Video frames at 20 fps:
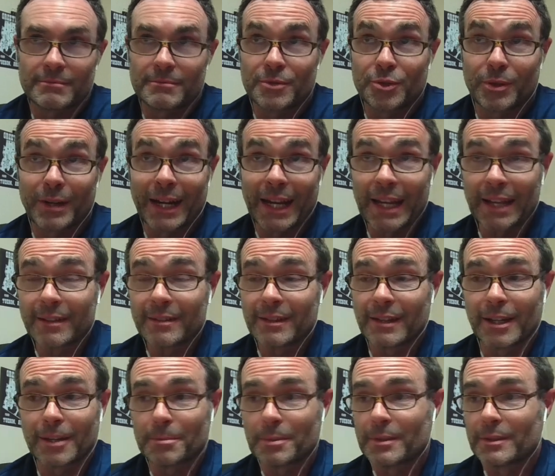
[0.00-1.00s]
trained,
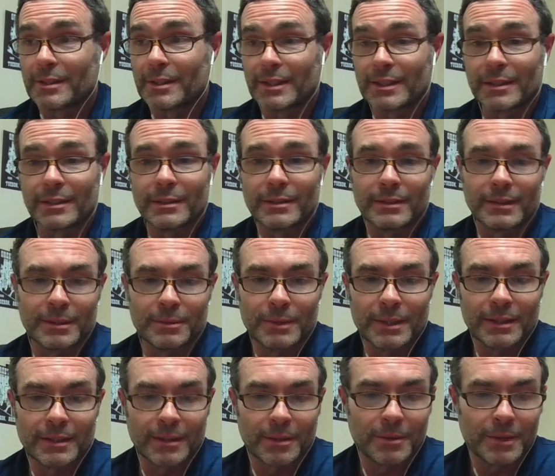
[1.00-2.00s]
not particularly
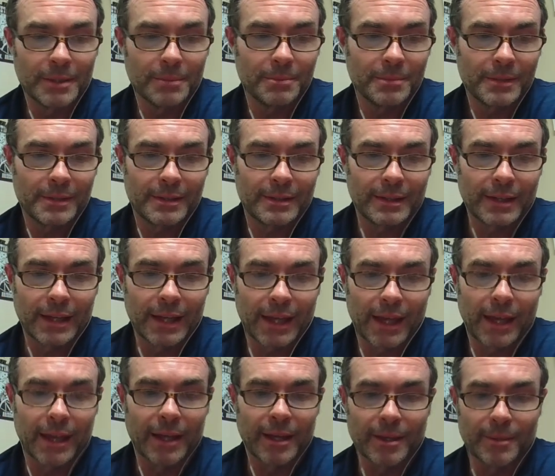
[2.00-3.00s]
well equipped
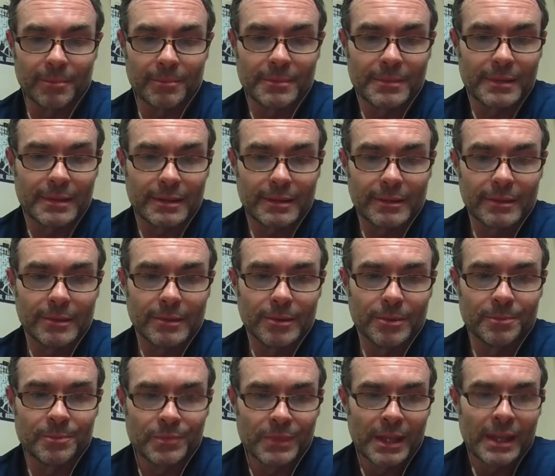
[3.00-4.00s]
to
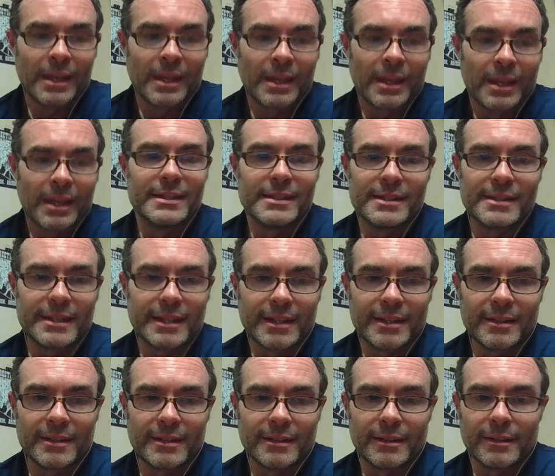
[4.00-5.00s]

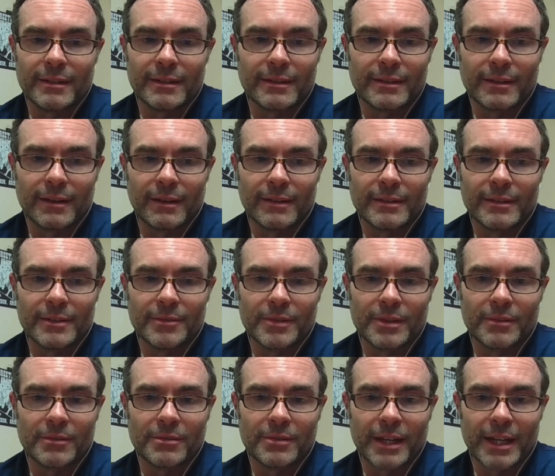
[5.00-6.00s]
consider all of
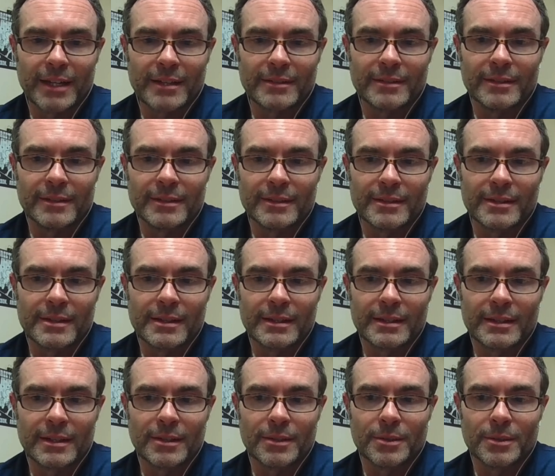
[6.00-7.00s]
the factors
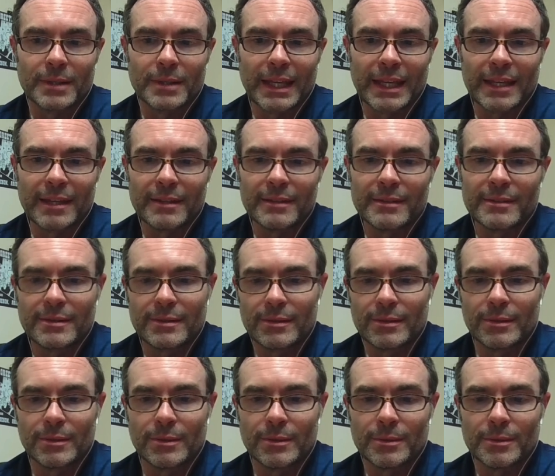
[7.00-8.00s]
that go
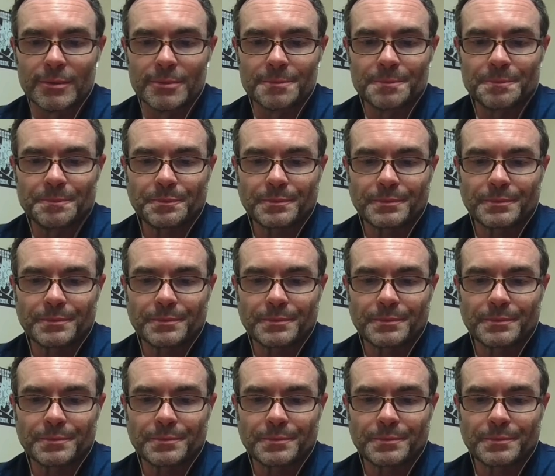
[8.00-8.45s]
into